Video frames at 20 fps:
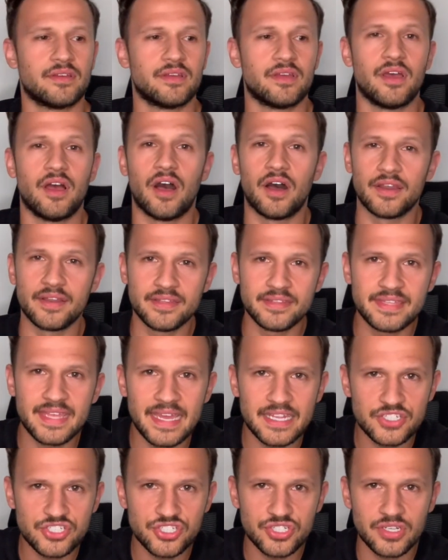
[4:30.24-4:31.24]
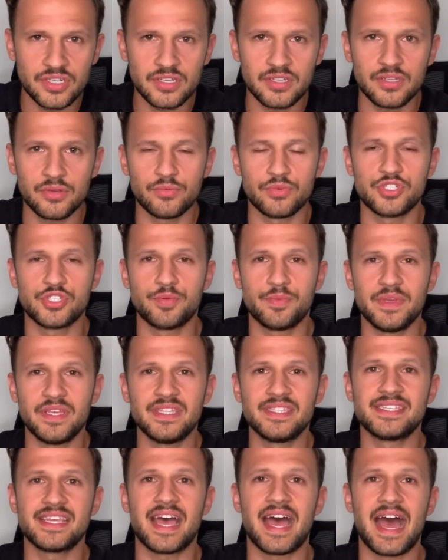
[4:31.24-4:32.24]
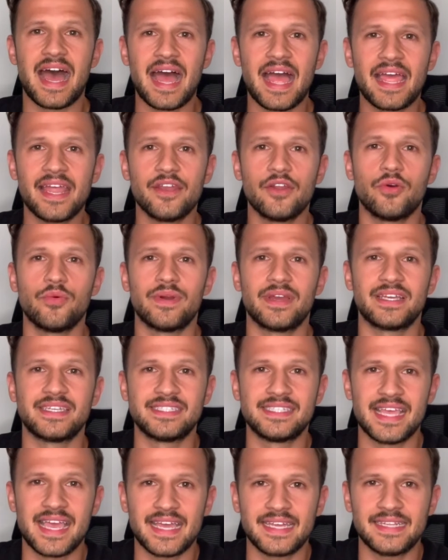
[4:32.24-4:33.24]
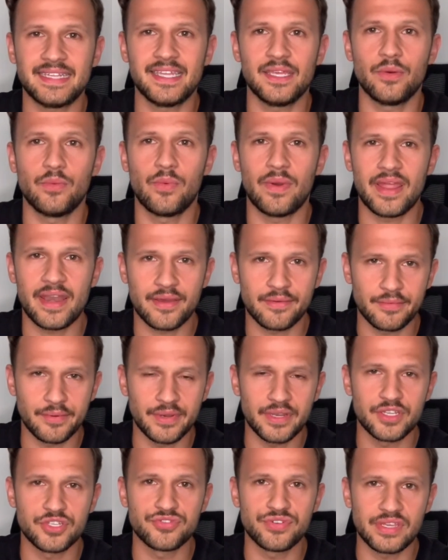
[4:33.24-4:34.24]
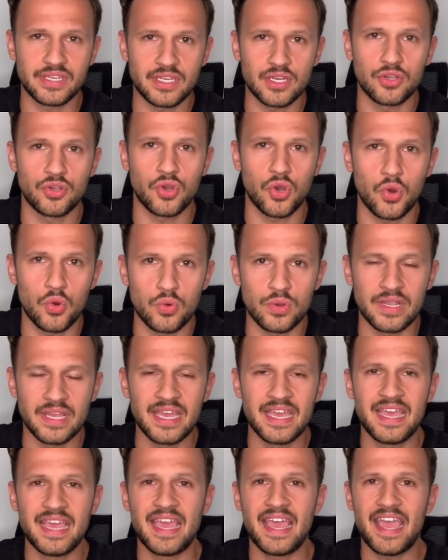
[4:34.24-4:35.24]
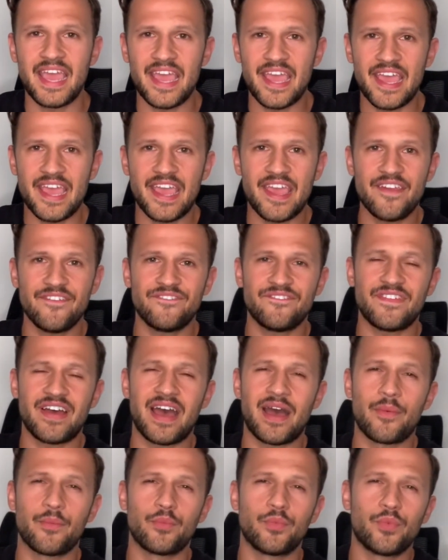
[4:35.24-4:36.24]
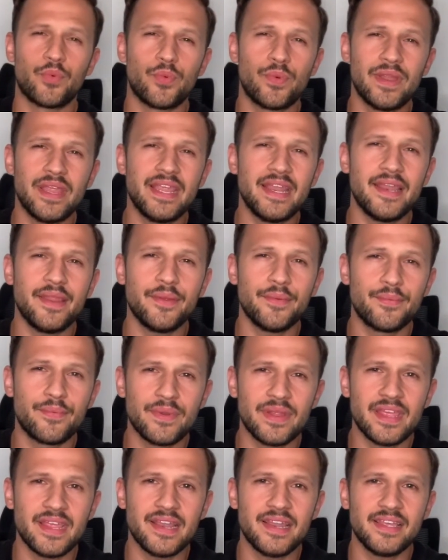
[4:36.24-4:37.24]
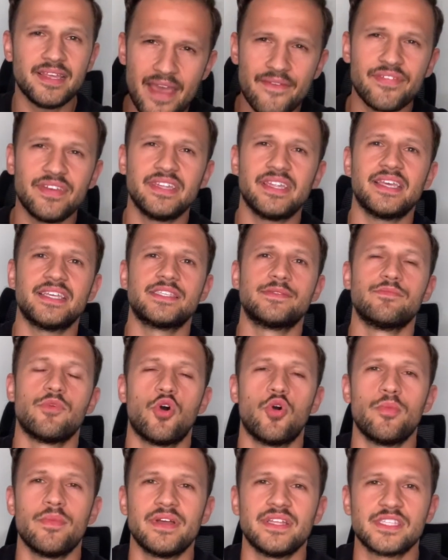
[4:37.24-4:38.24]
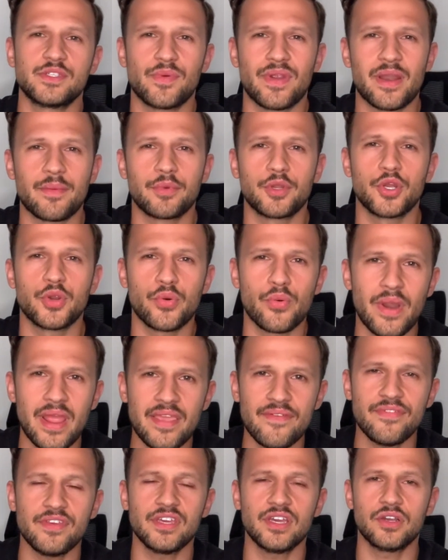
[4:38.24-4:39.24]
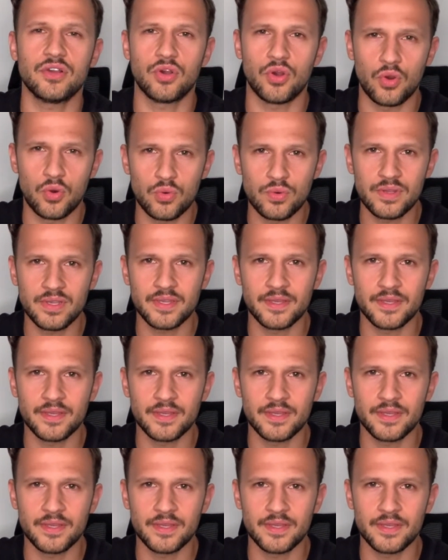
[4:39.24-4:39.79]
unintentional, which means I know exactly when I'm gonna drink a Coke. If I'm really having these moments where I'm craving a Coke,